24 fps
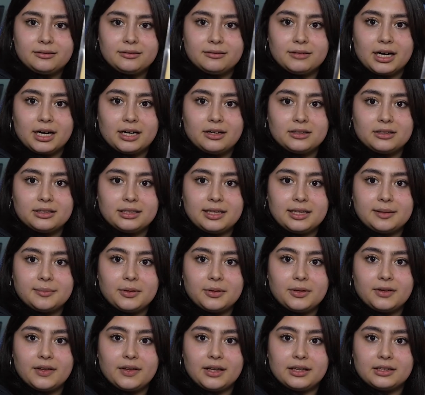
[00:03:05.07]
record
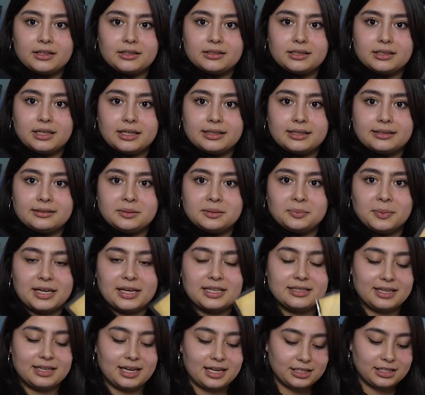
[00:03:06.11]
label that looks like Space
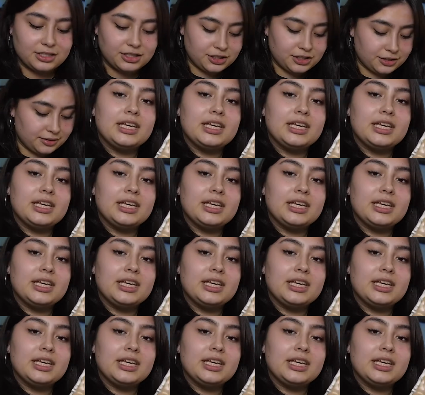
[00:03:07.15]
Age.